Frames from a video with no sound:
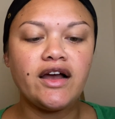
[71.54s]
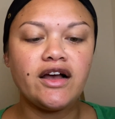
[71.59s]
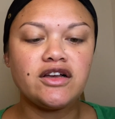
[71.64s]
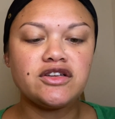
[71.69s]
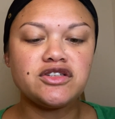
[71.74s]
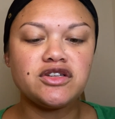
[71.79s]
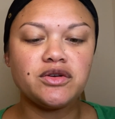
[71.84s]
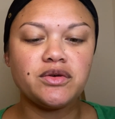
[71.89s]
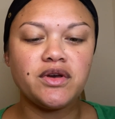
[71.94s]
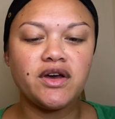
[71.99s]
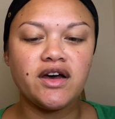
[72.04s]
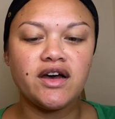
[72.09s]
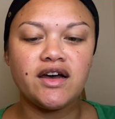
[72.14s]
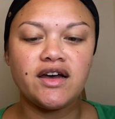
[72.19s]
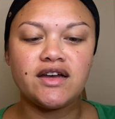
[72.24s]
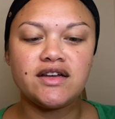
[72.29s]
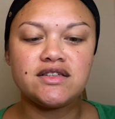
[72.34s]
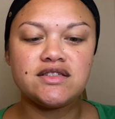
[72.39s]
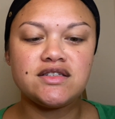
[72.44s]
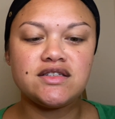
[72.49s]
also
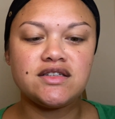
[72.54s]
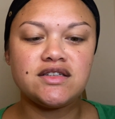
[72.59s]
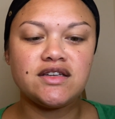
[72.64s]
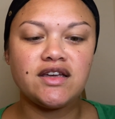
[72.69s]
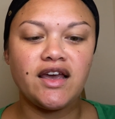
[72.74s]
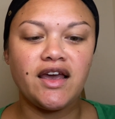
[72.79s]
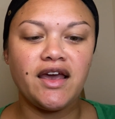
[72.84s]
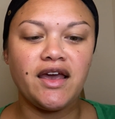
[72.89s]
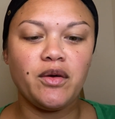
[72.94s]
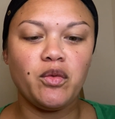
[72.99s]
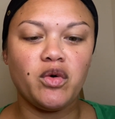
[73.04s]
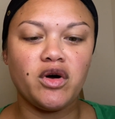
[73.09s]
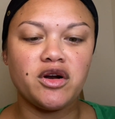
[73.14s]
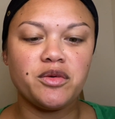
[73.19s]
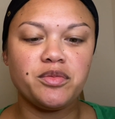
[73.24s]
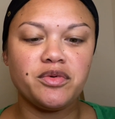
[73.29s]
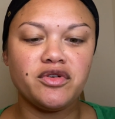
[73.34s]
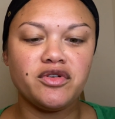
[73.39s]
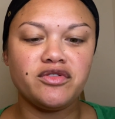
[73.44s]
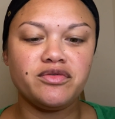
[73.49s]
got a
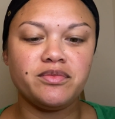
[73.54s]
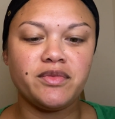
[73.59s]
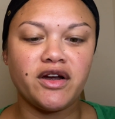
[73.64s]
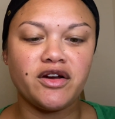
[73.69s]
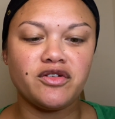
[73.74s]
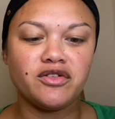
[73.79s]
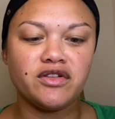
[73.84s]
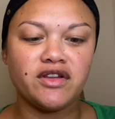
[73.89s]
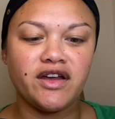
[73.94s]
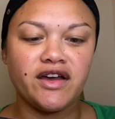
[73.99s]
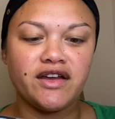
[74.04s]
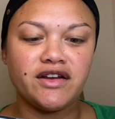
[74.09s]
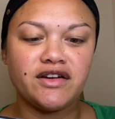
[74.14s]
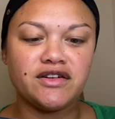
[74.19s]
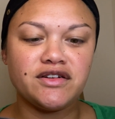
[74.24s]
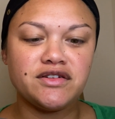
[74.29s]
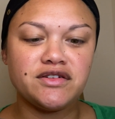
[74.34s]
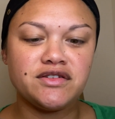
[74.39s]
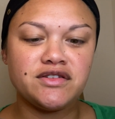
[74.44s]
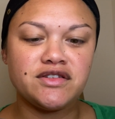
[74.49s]
waterproof
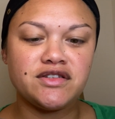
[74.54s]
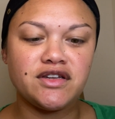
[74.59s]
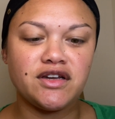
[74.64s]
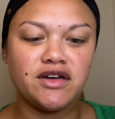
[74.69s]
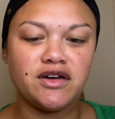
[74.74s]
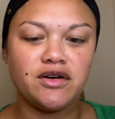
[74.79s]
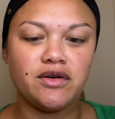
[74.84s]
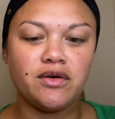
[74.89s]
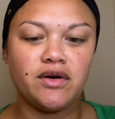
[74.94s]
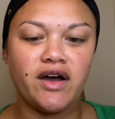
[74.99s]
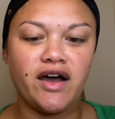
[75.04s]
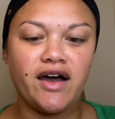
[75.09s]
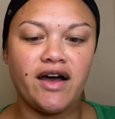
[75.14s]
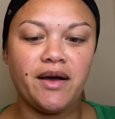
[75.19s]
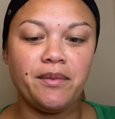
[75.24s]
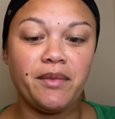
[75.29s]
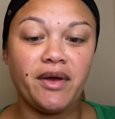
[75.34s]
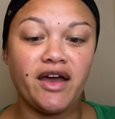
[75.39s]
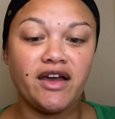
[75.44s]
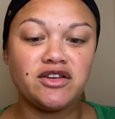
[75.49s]
microliner, so
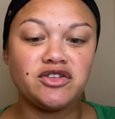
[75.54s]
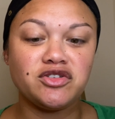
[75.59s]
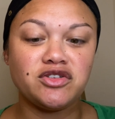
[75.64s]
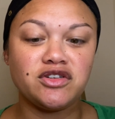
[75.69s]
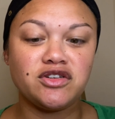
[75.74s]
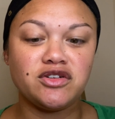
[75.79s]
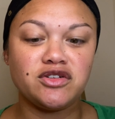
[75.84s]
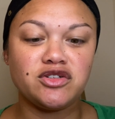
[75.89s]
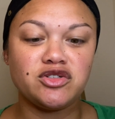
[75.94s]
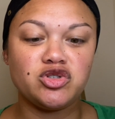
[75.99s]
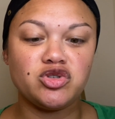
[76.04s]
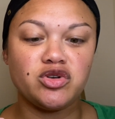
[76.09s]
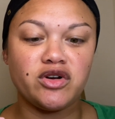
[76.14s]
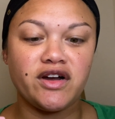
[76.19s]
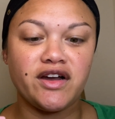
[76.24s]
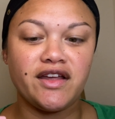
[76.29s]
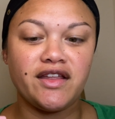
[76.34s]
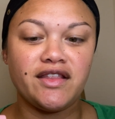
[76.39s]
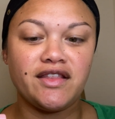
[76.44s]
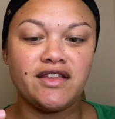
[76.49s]
I'm actually gonna
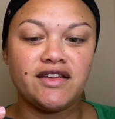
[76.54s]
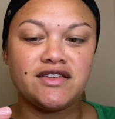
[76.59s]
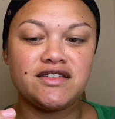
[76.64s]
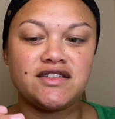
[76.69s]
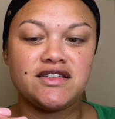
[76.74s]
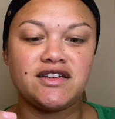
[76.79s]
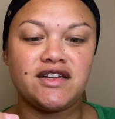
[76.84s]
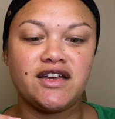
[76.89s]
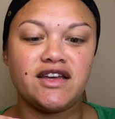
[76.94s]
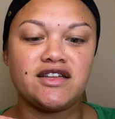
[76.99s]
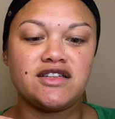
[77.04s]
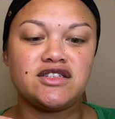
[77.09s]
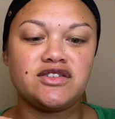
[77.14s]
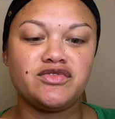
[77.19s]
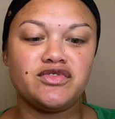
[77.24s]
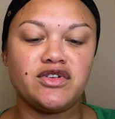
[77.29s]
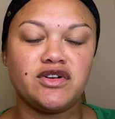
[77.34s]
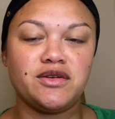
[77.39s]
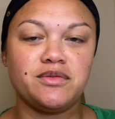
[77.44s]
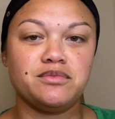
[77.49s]
try this today. It's
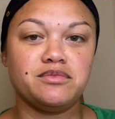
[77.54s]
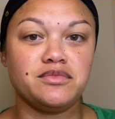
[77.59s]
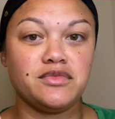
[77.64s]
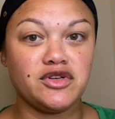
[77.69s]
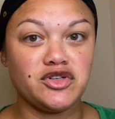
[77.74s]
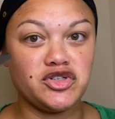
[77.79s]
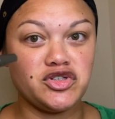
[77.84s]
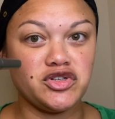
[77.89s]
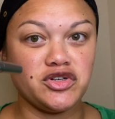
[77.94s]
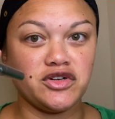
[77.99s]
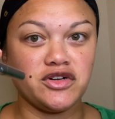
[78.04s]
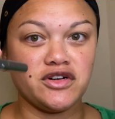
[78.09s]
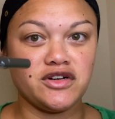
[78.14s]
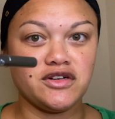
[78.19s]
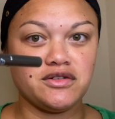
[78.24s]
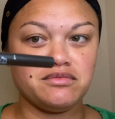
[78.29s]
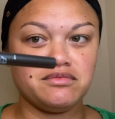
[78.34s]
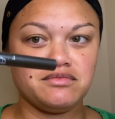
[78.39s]
from Sugar.